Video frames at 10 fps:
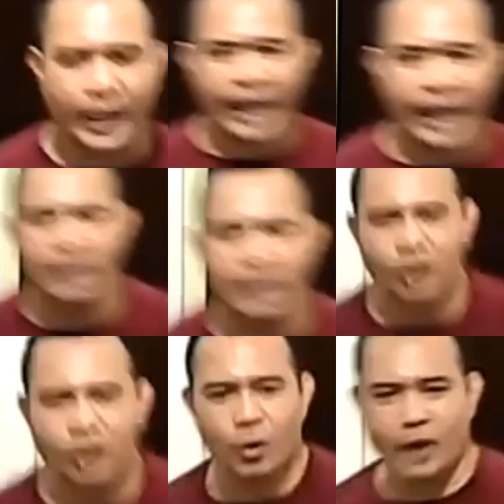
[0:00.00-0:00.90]
good
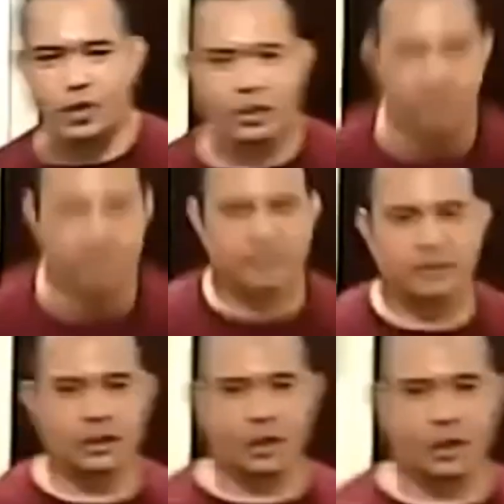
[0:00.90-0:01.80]
question.
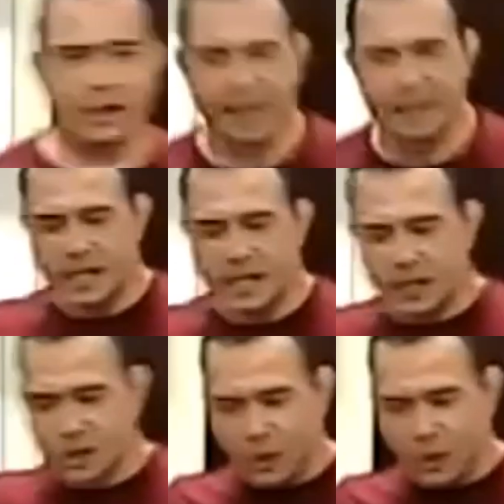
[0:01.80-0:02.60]
Okay, so when you